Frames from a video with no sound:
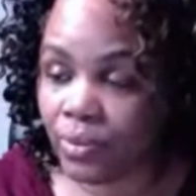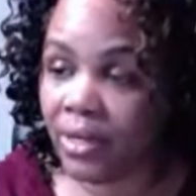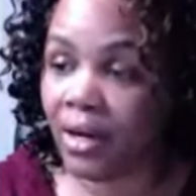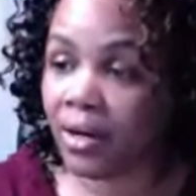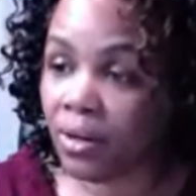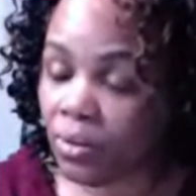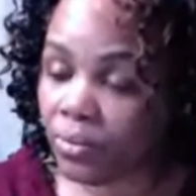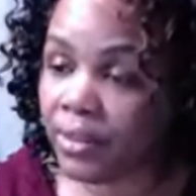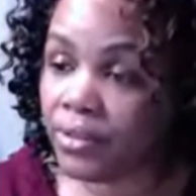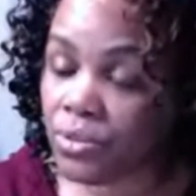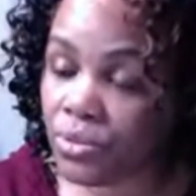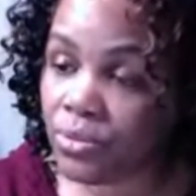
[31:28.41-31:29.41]
We are
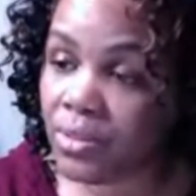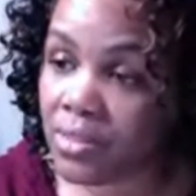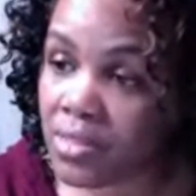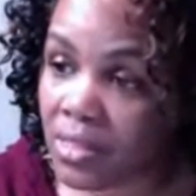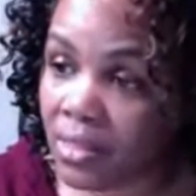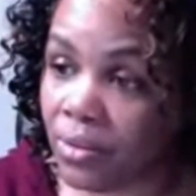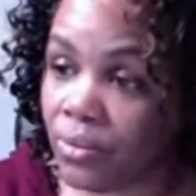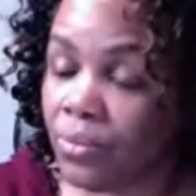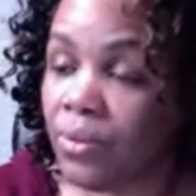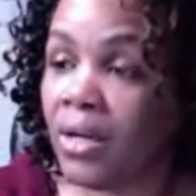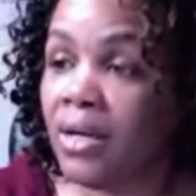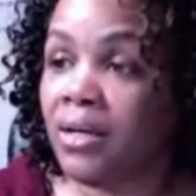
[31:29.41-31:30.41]
going to
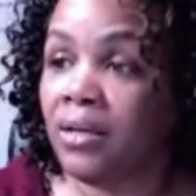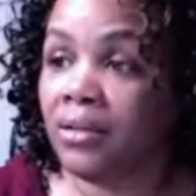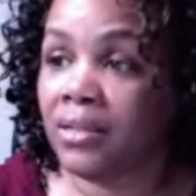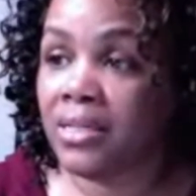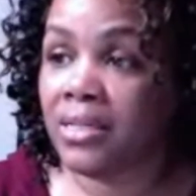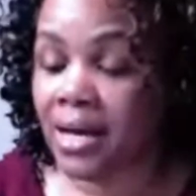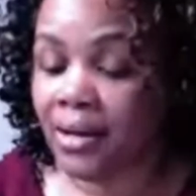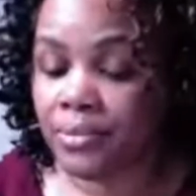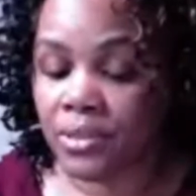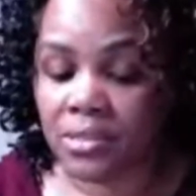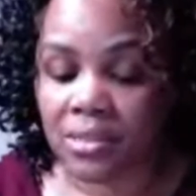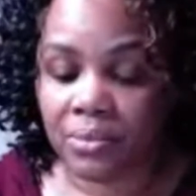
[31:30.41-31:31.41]
continue lease options.